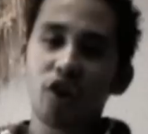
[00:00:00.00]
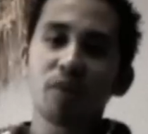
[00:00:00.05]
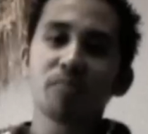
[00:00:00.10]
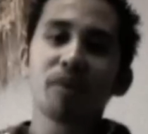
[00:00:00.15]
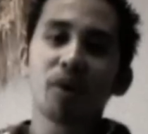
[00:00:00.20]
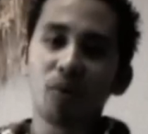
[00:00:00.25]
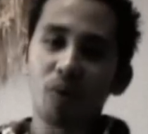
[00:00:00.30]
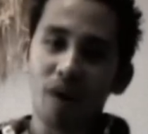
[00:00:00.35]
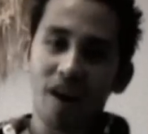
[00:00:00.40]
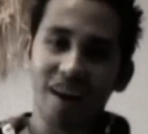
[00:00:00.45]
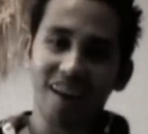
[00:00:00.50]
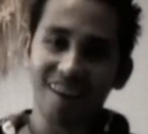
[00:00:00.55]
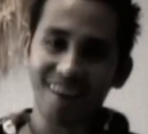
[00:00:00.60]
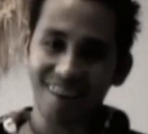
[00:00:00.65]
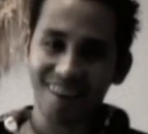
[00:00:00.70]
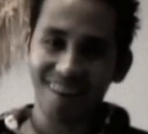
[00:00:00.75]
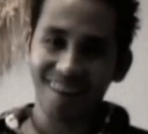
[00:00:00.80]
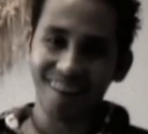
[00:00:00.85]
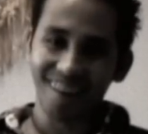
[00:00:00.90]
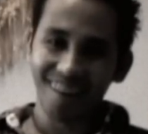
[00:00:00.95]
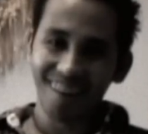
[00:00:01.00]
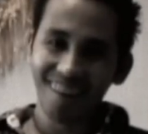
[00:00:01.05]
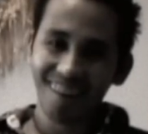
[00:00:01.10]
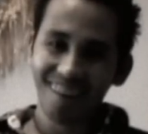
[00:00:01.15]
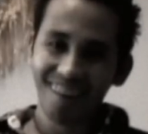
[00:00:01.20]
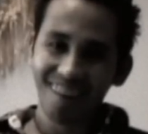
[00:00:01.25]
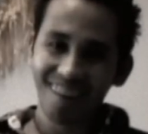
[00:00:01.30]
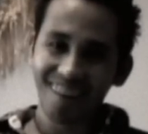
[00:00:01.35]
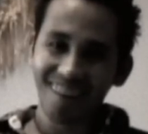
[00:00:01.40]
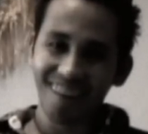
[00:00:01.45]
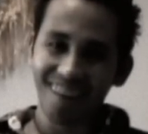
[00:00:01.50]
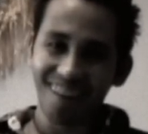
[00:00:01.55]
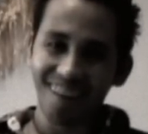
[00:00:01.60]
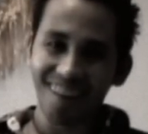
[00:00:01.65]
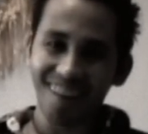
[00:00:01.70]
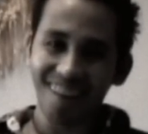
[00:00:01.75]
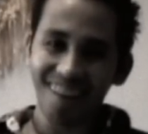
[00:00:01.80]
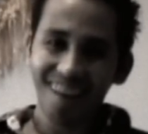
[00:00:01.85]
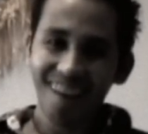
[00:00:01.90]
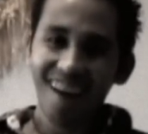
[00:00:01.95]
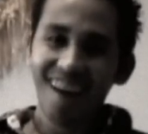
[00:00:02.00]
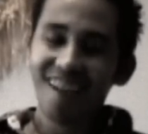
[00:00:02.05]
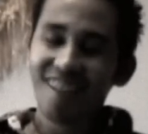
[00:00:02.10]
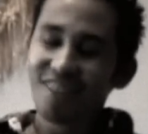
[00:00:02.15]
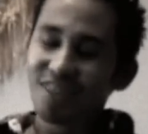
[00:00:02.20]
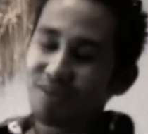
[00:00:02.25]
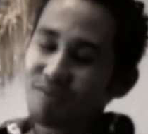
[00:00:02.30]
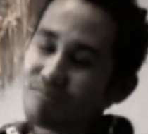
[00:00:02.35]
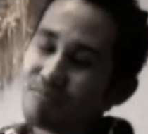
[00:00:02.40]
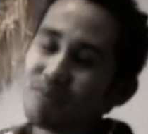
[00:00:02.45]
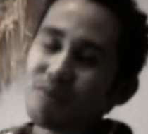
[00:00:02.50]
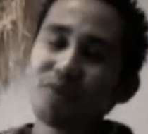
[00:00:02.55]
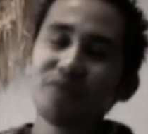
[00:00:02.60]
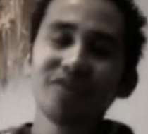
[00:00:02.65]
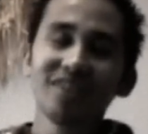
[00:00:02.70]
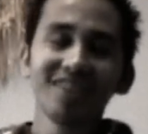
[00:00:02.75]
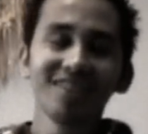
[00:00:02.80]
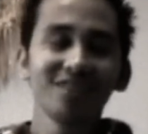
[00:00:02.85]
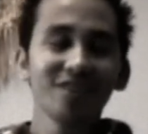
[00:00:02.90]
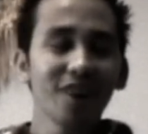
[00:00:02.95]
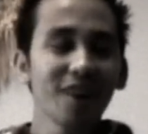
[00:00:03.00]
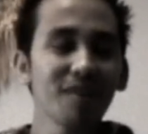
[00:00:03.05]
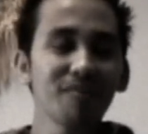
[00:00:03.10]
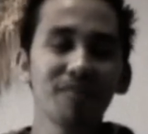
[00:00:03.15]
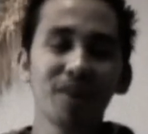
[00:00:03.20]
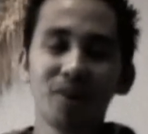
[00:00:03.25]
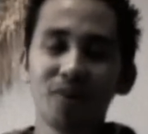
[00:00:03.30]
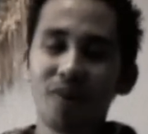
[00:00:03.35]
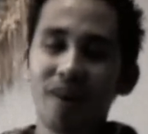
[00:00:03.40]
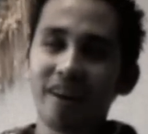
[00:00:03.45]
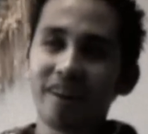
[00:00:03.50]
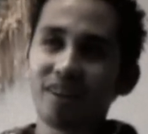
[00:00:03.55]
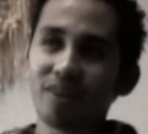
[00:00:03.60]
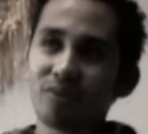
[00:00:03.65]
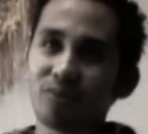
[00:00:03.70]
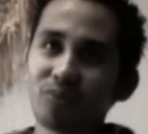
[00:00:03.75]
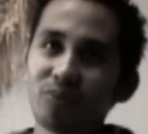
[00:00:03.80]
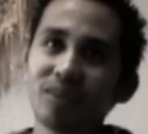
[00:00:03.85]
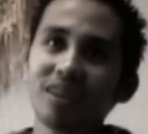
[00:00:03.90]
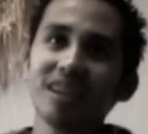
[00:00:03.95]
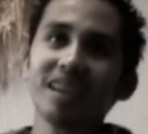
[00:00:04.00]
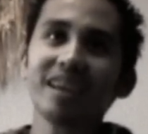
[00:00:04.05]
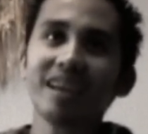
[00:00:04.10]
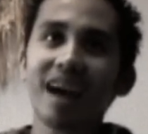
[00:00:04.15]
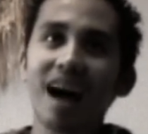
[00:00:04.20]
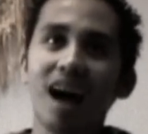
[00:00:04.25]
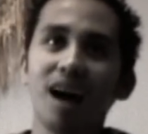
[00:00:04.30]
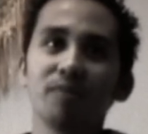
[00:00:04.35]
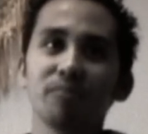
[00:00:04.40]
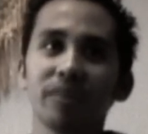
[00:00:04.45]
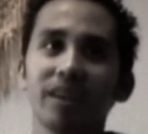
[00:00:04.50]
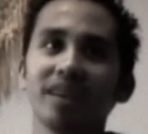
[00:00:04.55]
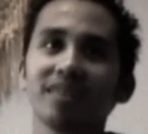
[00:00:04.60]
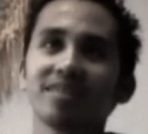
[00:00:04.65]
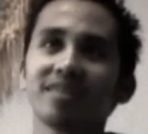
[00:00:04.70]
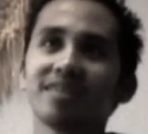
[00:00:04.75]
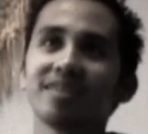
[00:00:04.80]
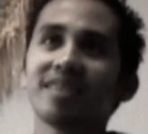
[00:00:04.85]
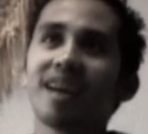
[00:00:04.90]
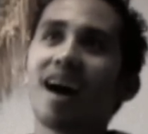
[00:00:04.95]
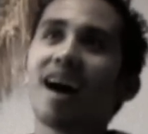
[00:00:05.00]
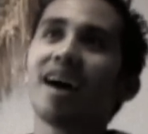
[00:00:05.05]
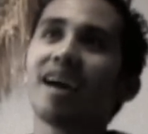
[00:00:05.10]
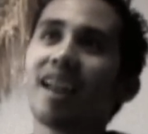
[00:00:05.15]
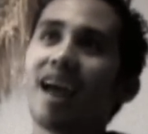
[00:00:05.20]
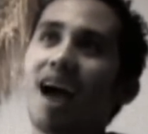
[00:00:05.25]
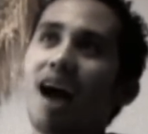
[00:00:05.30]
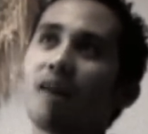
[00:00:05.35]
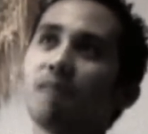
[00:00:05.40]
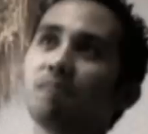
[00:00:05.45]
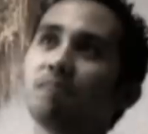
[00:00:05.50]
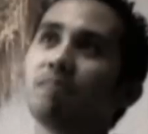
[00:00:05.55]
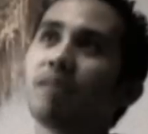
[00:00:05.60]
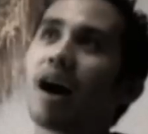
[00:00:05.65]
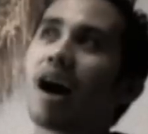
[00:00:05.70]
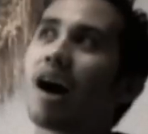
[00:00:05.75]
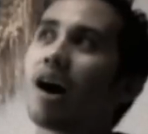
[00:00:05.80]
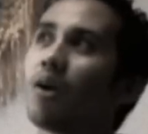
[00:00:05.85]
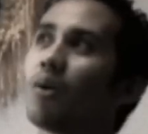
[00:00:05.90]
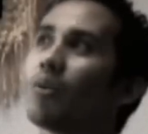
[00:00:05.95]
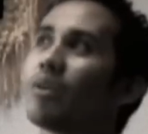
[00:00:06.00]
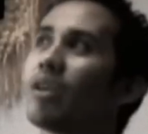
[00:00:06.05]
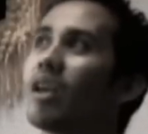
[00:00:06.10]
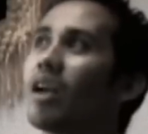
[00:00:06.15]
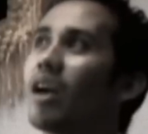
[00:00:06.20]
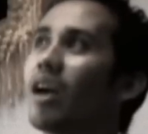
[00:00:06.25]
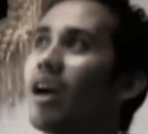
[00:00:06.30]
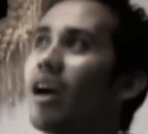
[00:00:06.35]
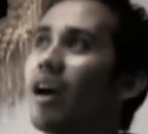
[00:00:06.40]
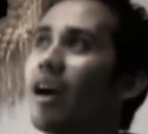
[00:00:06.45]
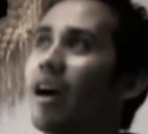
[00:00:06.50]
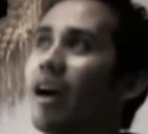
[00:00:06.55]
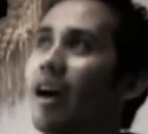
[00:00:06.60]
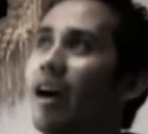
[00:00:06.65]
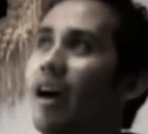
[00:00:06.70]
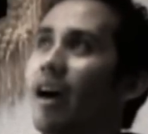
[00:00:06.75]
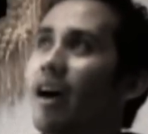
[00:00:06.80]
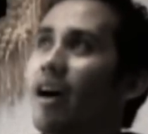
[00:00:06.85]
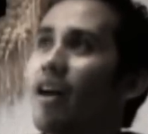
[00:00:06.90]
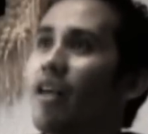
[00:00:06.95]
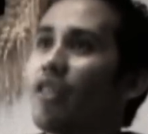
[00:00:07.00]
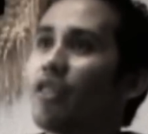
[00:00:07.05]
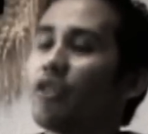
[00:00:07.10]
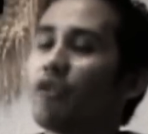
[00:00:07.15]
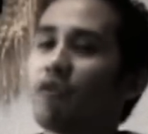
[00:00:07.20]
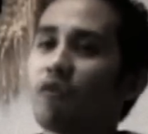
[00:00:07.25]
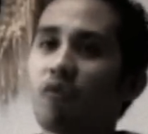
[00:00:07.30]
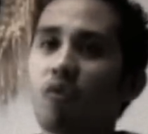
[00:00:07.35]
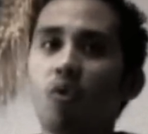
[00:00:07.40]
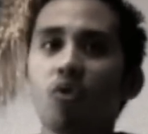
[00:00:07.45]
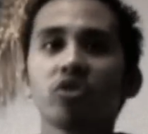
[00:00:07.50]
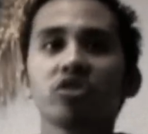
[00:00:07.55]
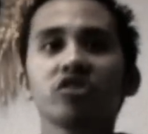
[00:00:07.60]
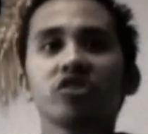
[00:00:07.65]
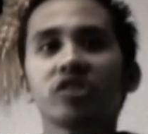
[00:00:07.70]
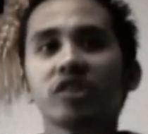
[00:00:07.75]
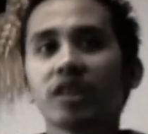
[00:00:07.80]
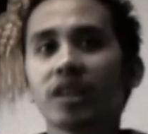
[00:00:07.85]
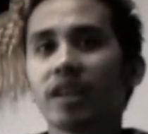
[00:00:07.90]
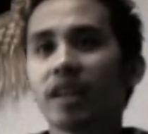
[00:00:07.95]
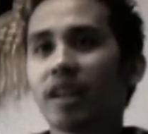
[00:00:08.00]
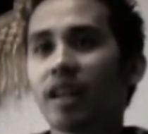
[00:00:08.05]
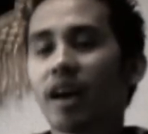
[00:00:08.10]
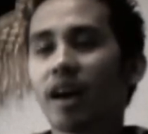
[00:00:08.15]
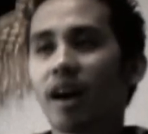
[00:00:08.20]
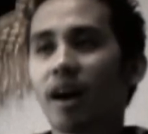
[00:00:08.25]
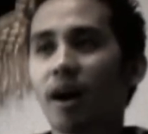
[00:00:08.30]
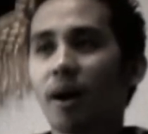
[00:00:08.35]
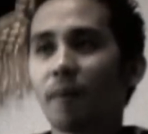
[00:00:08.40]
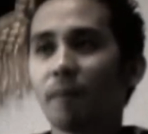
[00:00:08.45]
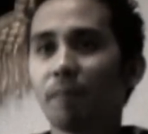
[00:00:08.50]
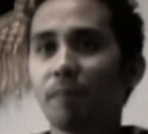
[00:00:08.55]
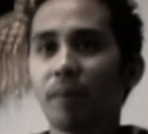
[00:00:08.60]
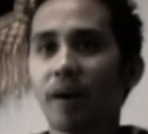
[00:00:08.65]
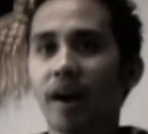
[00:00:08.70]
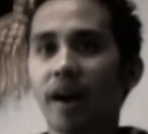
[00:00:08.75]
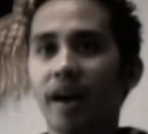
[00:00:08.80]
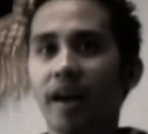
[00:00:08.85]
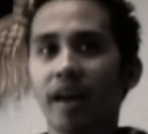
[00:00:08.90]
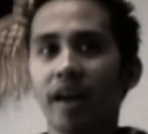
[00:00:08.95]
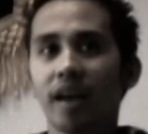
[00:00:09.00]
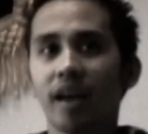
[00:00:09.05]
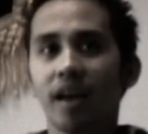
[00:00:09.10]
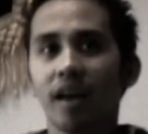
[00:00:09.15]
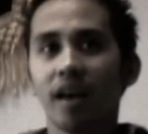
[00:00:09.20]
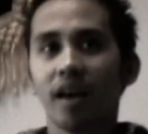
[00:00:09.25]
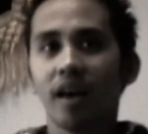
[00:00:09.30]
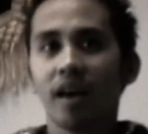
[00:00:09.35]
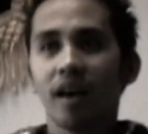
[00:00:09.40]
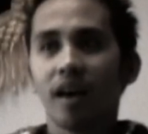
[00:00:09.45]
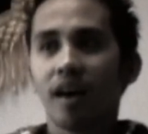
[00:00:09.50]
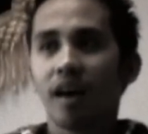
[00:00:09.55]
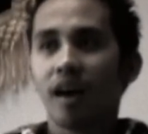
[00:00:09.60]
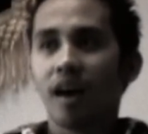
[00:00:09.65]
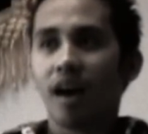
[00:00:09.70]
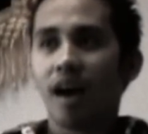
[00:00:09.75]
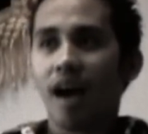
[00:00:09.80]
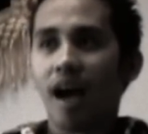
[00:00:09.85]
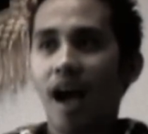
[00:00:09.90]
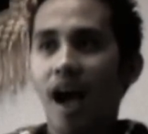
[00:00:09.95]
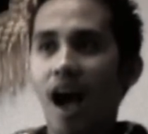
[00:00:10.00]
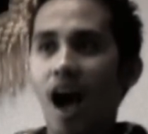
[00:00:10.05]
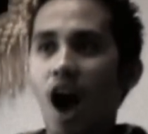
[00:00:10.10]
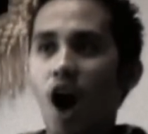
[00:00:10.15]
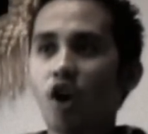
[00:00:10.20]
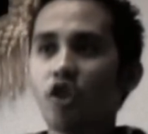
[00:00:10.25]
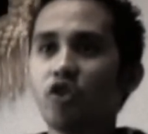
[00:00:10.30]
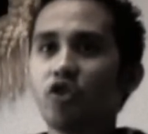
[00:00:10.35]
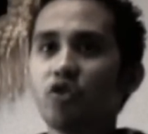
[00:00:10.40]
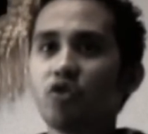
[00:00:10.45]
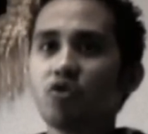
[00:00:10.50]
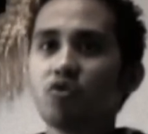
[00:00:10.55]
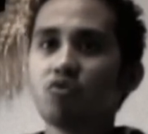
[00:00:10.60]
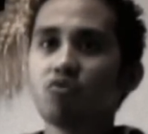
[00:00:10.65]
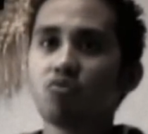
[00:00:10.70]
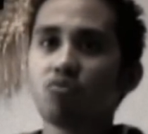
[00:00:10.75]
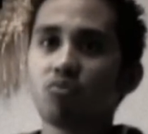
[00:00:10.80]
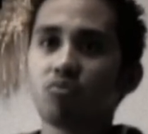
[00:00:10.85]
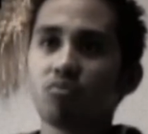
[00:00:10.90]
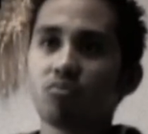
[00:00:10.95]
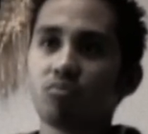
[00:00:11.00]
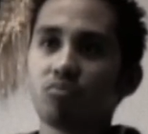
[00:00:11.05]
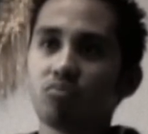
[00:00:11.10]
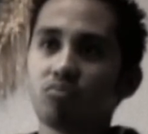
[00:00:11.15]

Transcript: Jerry Maguire. The movie Jerry Maguire really got me. It's not about the fortune, but how you